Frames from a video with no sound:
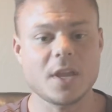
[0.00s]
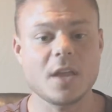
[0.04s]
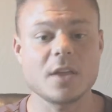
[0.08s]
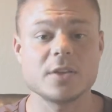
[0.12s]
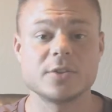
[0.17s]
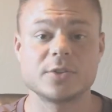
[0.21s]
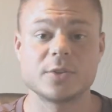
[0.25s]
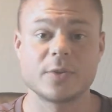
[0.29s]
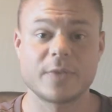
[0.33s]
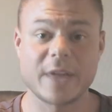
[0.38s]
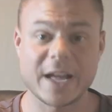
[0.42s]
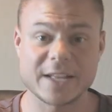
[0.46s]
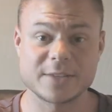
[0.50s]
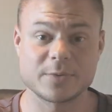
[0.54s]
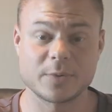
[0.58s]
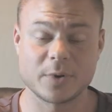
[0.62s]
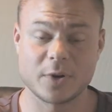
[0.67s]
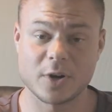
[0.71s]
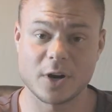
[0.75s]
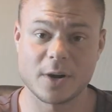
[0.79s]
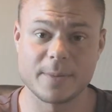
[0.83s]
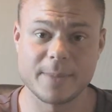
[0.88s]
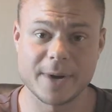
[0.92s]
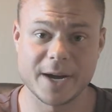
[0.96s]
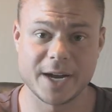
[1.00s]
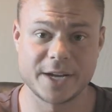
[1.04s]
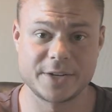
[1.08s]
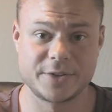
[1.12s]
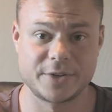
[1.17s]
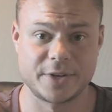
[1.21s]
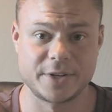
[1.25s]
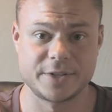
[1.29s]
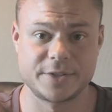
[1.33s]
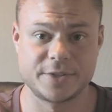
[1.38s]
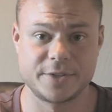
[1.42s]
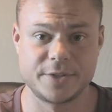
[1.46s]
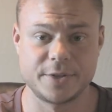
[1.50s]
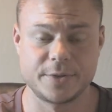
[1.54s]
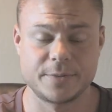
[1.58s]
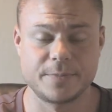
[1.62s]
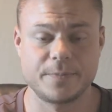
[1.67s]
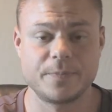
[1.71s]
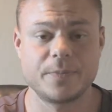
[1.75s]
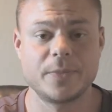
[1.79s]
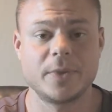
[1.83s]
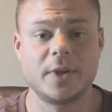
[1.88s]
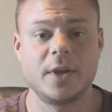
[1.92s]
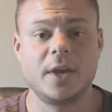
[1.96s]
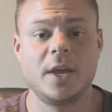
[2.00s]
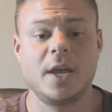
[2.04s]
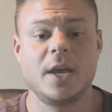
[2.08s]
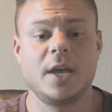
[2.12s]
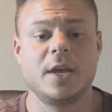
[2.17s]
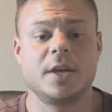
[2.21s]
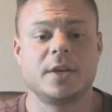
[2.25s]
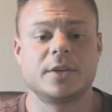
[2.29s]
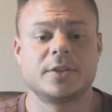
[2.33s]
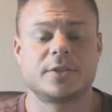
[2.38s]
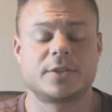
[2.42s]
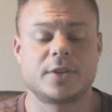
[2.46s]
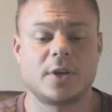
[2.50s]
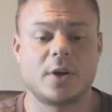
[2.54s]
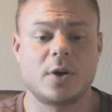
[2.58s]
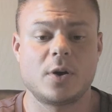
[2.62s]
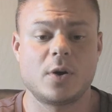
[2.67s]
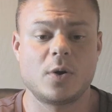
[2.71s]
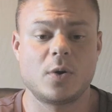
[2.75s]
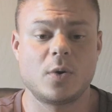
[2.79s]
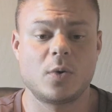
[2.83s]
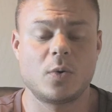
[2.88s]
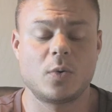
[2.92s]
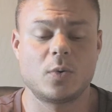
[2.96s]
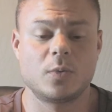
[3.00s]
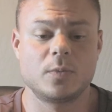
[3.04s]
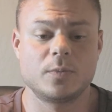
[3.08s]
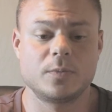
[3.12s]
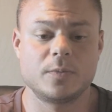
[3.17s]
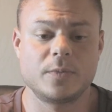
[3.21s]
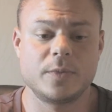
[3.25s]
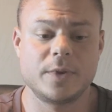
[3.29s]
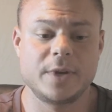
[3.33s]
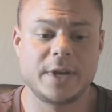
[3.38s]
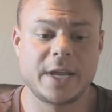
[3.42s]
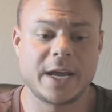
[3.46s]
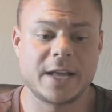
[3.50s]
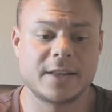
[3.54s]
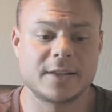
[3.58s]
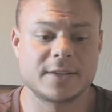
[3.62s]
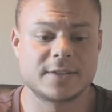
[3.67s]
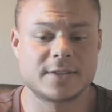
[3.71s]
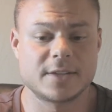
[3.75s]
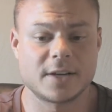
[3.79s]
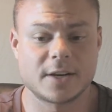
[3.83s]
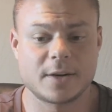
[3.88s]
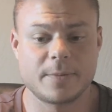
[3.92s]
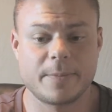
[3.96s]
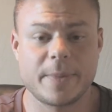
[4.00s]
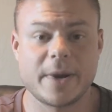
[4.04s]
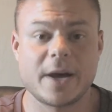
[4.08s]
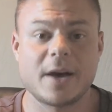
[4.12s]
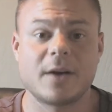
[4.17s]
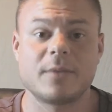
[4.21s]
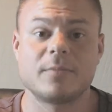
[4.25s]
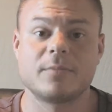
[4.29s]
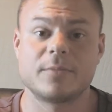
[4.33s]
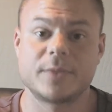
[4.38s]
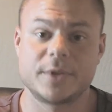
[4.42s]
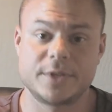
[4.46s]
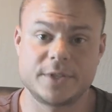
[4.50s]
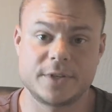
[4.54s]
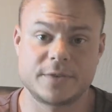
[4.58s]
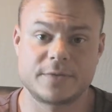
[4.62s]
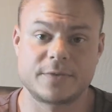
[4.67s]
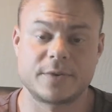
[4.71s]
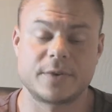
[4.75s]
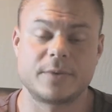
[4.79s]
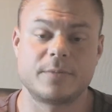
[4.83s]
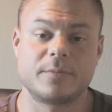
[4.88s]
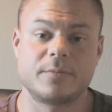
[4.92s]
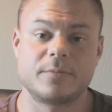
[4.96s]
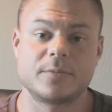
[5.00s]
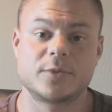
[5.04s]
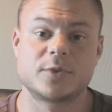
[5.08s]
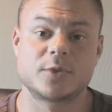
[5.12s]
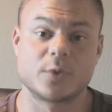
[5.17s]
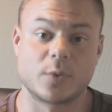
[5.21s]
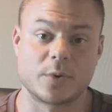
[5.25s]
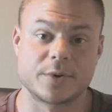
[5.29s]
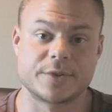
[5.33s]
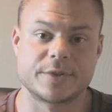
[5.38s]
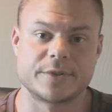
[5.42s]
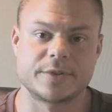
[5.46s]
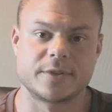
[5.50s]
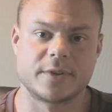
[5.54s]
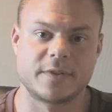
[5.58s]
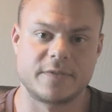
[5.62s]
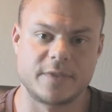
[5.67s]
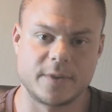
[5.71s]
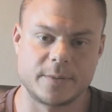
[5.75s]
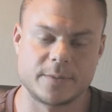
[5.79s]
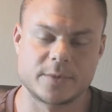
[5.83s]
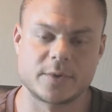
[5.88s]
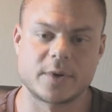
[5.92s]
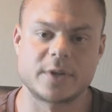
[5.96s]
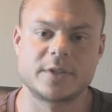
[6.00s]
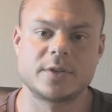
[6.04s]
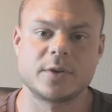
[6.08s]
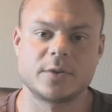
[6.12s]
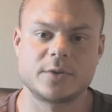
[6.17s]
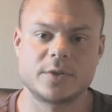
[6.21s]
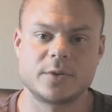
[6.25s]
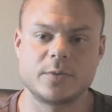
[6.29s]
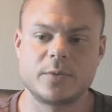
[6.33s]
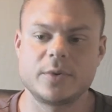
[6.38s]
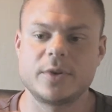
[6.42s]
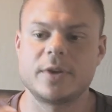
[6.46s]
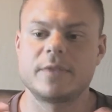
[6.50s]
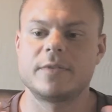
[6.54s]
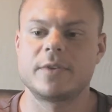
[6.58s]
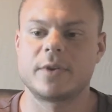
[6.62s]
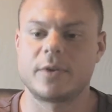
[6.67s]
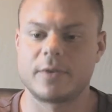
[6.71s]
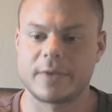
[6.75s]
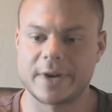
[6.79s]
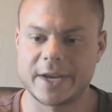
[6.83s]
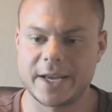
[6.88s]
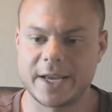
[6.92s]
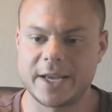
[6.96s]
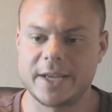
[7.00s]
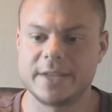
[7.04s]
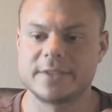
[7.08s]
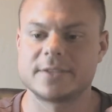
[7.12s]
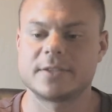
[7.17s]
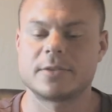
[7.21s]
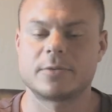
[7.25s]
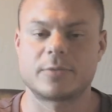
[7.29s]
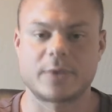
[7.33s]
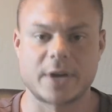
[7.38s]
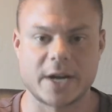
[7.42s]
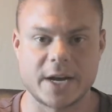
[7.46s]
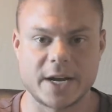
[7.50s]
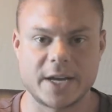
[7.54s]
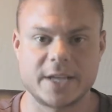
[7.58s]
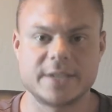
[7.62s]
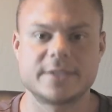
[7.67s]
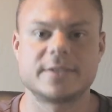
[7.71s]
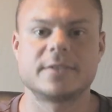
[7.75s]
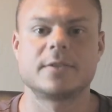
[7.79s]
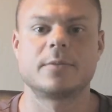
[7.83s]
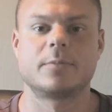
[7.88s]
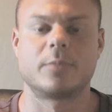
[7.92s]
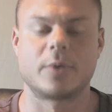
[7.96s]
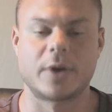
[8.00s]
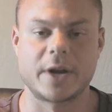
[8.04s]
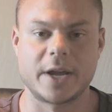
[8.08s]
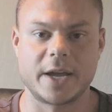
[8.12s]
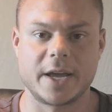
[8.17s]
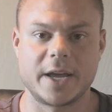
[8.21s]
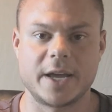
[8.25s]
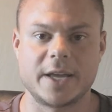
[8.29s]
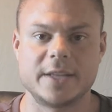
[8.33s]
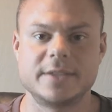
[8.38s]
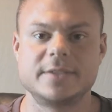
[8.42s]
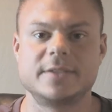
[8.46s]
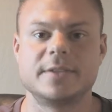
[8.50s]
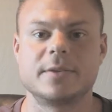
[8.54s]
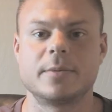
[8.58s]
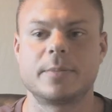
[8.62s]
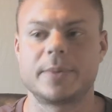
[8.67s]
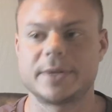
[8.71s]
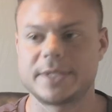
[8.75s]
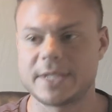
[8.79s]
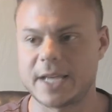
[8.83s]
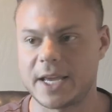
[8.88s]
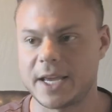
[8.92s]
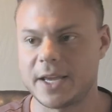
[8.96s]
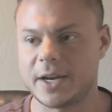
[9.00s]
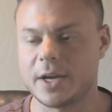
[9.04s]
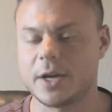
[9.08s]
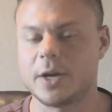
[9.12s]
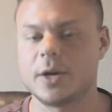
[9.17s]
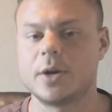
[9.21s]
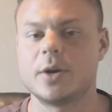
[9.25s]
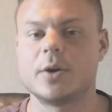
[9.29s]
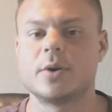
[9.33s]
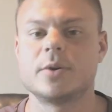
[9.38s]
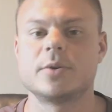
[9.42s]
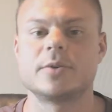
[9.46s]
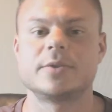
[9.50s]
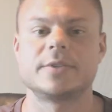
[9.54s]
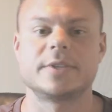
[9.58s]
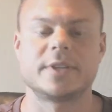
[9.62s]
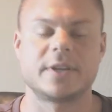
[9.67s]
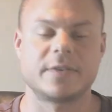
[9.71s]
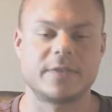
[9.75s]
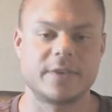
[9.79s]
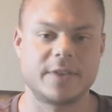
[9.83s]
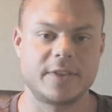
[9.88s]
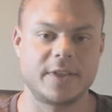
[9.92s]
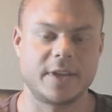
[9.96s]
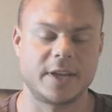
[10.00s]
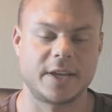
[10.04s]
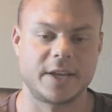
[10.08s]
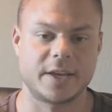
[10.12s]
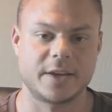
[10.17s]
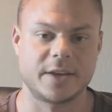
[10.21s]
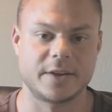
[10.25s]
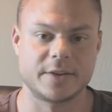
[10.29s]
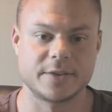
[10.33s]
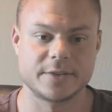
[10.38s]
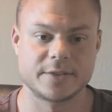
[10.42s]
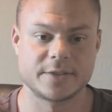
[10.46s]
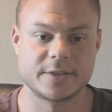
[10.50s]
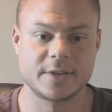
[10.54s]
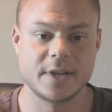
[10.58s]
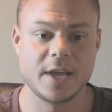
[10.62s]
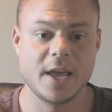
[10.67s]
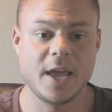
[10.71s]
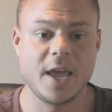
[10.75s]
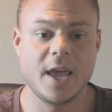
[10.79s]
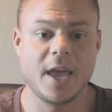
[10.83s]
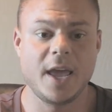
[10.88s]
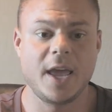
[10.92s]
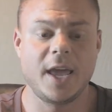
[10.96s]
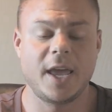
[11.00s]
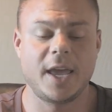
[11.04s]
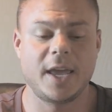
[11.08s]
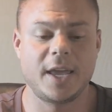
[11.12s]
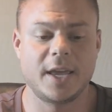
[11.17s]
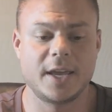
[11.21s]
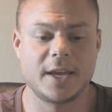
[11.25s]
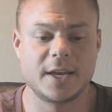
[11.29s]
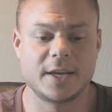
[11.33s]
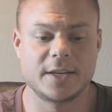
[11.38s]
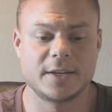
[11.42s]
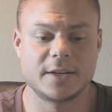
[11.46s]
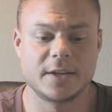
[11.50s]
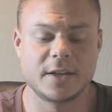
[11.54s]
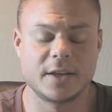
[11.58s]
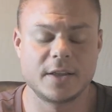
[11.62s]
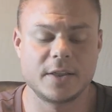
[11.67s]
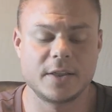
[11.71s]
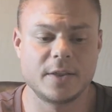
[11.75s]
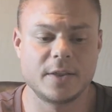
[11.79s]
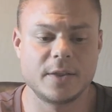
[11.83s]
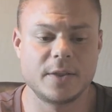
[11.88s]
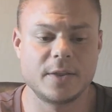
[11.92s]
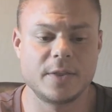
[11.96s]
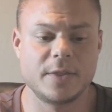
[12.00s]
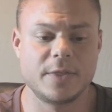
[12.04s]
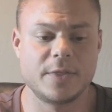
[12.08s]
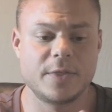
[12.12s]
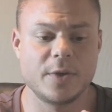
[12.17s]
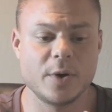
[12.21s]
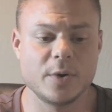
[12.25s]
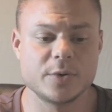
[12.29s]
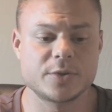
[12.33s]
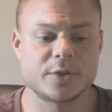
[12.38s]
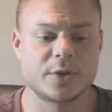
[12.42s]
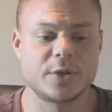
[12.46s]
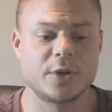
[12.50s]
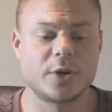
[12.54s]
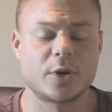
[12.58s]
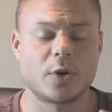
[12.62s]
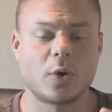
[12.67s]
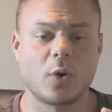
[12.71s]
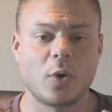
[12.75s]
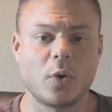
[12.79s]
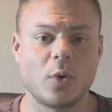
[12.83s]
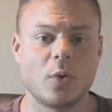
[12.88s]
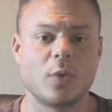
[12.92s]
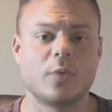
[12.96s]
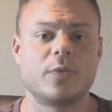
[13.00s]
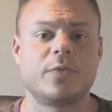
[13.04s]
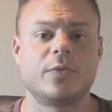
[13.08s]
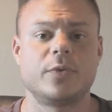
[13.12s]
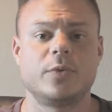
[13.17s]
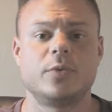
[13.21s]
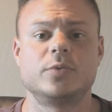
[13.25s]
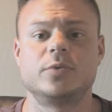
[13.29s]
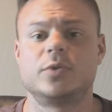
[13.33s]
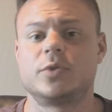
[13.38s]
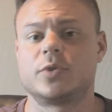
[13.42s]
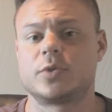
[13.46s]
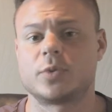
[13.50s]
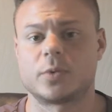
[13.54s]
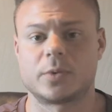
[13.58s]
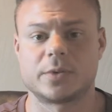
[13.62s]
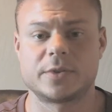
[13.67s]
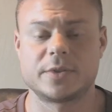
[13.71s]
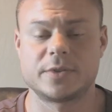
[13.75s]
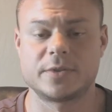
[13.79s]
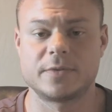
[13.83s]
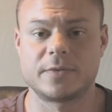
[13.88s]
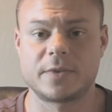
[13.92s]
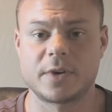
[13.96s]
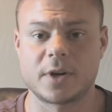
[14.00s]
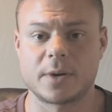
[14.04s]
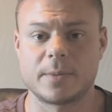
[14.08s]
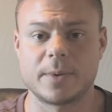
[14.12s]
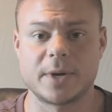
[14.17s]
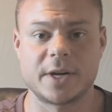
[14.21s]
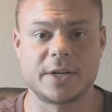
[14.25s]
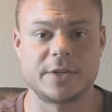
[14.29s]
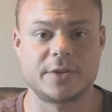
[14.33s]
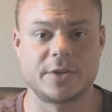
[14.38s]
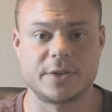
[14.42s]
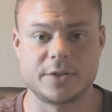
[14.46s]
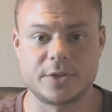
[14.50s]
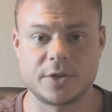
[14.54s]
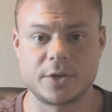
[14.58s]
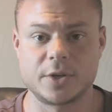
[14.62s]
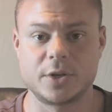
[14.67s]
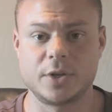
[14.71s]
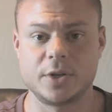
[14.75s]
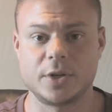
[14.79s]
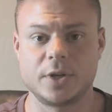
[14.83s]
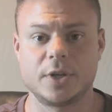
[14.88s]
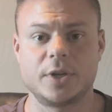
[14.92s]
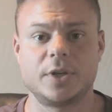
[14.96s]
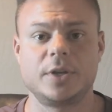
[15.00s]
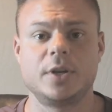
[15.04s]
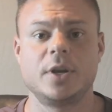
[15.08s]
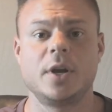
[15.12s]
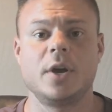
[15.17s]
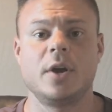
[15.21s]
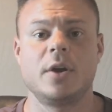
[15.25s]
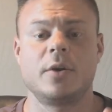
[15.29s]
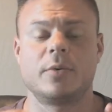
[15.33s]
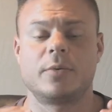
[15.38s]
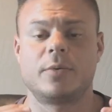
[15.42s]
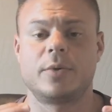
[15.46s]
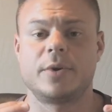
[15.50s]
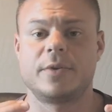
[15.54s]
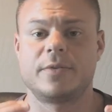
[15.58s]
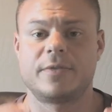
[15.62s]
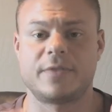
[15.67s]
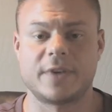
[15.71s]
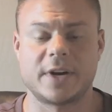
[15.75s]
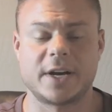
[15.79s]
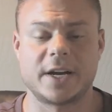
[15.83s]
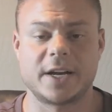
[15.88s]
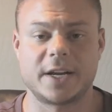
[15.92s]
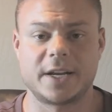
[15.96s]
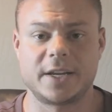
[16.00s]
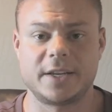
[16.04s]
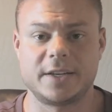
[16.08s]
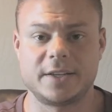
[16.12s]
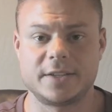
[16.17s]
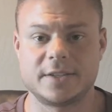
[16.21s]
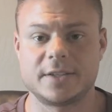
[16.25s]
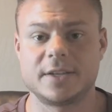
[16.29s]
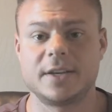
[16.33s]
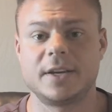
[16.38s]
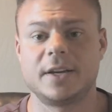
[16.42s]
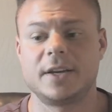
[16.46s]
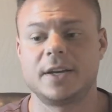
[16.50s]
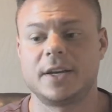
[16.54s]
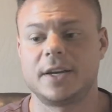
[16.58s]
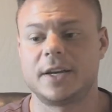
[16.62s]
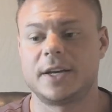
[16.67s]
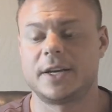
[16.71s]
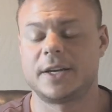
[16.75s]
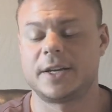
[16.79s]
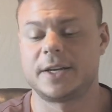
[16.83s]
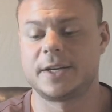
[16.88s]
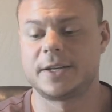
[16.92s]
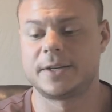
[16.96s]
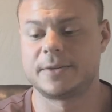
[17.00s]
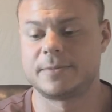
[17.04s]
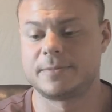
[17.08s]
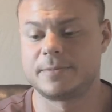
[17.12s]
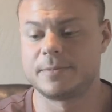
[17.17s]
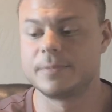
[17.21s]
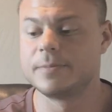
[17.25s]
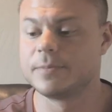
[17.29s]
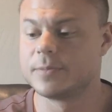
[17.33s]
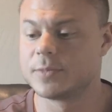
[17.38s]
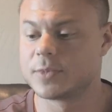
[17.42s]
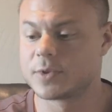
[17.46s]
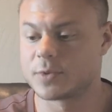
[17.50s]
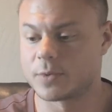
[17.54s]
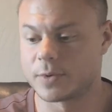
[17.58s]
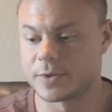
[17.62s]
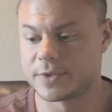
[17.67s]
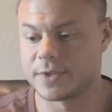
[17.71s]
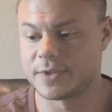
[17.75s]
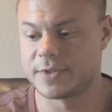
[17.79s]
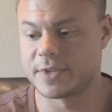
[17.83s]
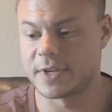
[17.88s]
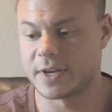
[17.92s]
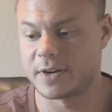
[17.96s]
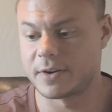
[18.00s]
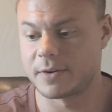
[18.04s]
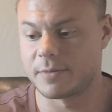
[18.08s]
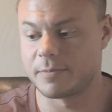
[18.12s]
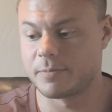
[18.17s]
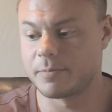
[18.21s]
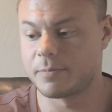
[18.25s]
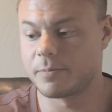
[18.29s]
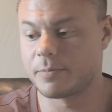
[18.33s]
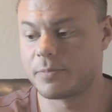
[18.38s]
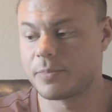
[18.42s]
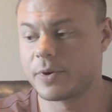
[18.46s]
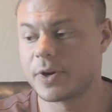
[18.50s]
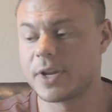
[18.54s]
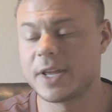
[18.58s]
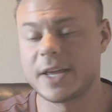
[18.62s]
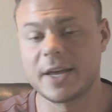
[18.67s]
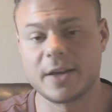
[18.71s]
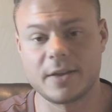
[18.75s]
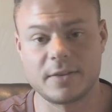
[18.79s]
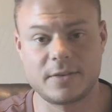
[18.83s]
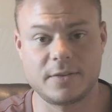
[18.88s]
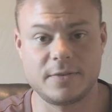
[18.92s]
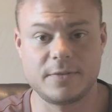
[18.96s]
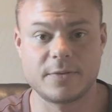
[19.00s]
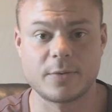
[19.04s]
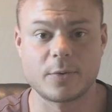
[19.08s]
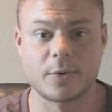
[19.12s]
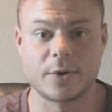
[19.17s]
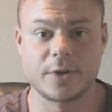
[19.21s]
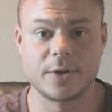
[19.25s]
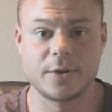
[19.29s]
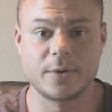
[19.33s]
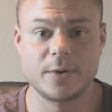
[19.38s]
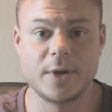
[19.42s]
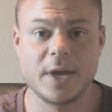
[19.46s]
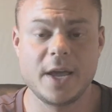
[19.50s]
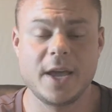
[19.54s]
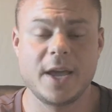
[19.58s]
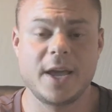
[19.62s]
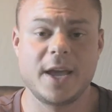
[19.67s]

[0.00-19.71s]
So that's what carbohydrates do. So now let's talk about the different sources of them. So I told you we have the grains and the rice and the breads and the potatoes and everything else. And those are your whole food sources of carbohydrates, your good, refined sources that are pretty healthy for you.